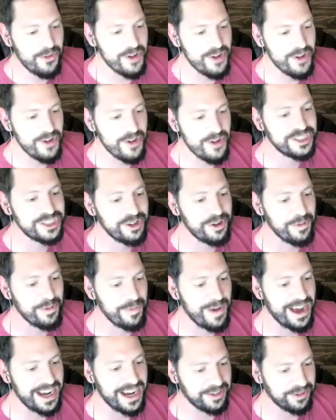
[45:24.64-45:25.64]
goes through your
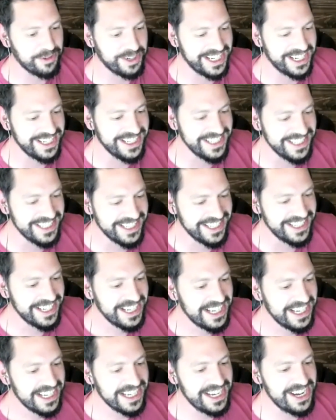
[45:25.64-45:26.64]
mind when?
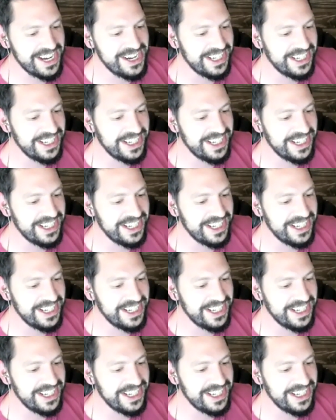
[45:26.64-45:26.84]
I